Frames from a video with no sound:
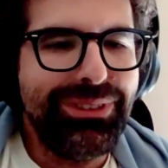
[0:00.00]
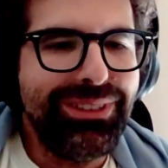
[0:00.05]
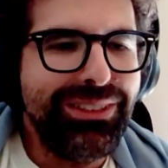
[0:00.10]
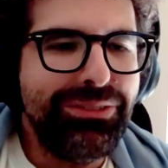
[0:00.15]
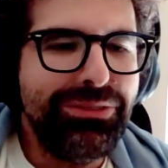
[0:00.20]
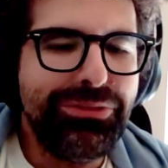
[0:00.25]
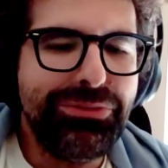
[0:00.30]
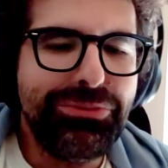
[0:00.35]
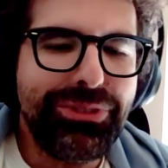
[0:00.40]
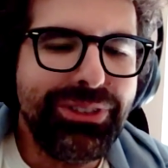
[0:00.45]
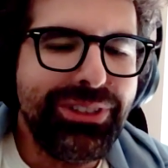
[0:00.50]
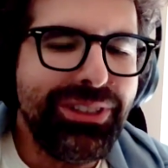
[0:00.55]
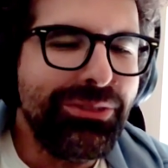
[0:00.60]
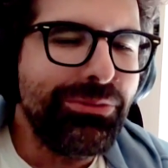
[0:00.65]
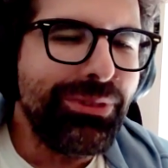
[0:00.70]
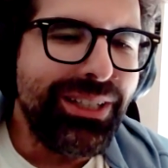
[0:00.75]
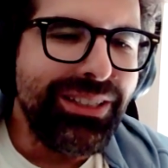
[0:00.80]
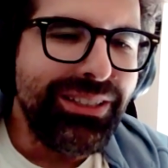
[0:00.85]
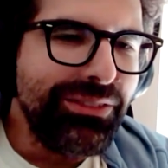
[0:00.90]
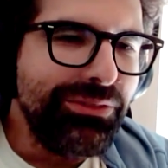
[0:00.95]
it's really
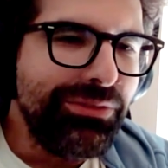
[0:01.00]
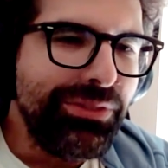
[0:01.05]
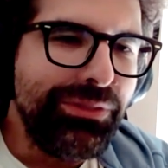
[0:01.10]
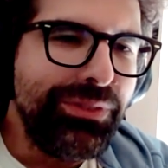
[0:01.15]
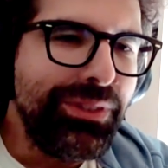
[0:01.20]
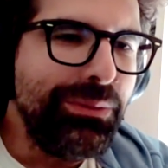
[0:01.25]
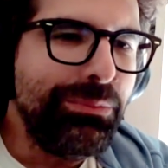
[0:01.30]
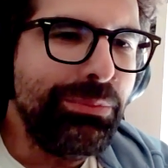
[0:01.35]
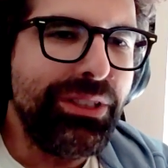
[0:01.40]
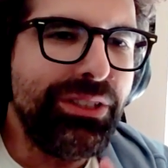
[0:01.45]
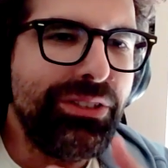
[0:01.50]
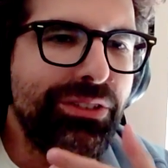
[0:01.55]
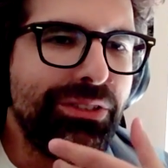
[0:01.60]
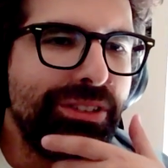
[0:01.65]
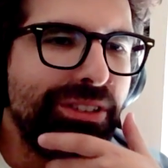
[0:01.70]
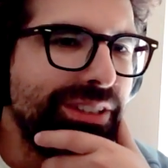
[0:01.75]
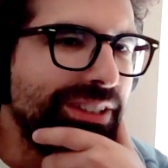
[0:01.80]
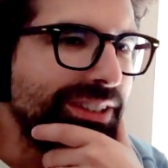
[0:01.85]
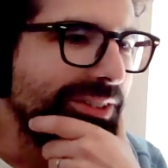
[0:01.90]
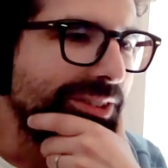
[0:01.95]
writing 50
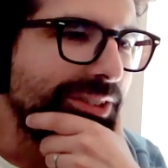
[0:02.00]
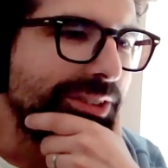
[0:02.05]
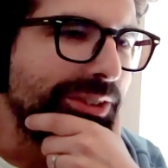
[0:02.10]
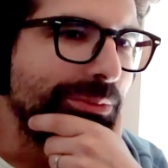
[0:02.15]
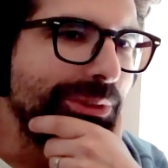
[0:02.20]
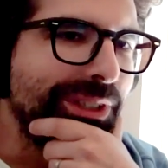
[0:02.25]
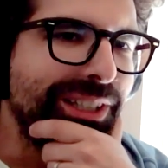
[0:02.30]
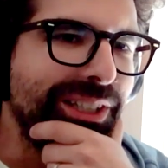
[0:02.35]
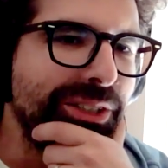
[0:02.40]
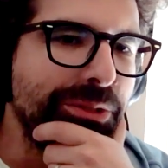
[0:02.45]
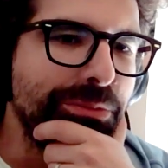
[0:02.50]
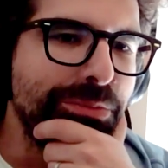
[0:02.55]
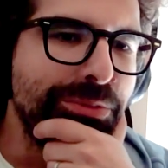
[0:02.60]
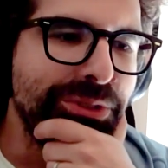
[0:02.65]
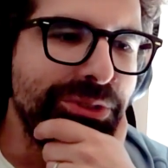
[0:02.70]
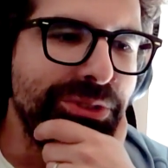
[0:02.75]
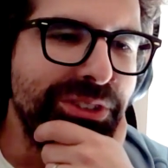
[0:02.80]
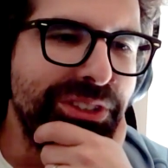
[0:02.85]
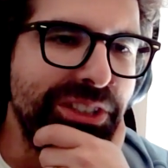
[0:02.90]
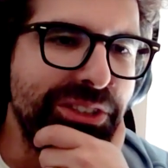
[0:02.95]
pages and making a
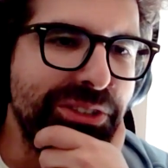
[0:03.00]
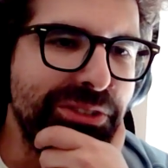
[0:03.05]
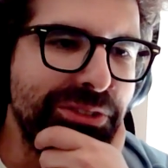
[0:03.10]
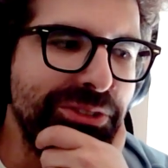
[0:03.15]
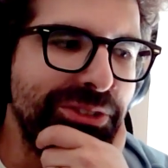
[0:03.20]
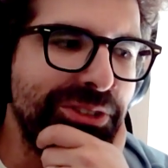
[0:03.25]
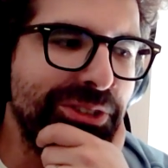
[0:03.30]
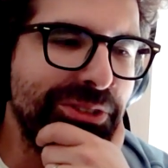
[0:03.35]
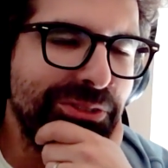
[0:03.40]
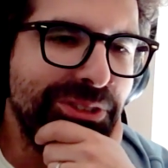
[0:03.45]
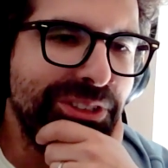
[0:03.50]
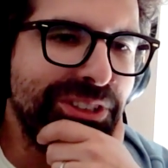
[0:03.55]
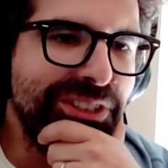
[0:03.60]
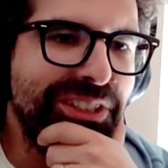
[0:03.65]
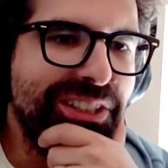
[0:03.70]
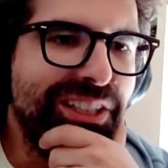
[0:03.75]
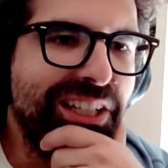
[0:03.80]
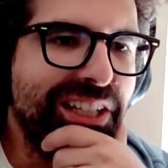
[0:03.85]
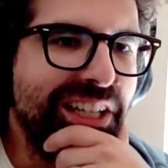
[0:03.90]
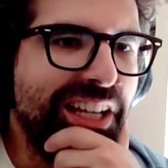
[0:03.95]
presentation. So it's
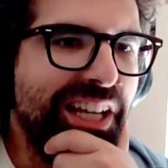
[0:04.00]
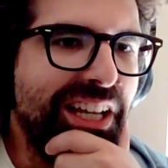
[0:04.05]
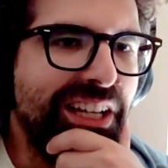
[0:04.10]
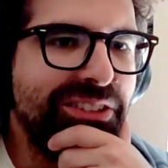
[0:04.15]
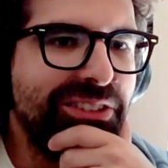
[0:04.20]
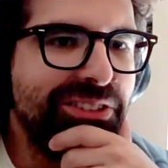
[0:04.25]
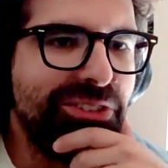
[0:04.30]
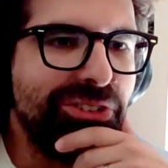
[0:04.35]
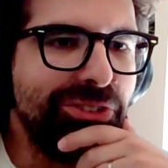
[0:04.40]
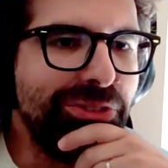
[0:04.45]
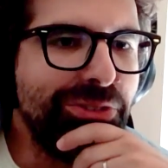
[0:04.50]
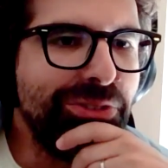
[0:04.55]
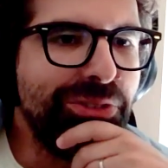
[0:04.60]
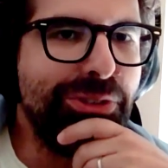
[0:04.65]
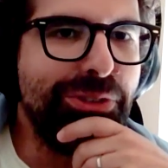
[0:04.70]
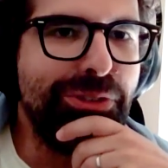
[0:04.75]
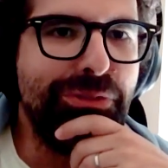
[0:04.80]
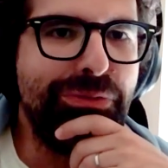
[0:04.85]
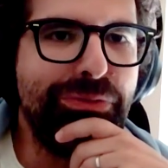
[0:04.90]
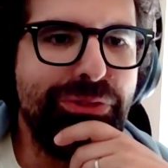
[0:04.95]
not like I had to go to
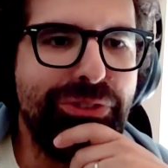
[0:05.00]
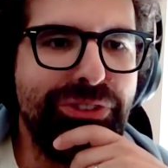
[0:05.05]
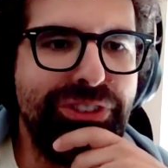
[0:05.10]
school for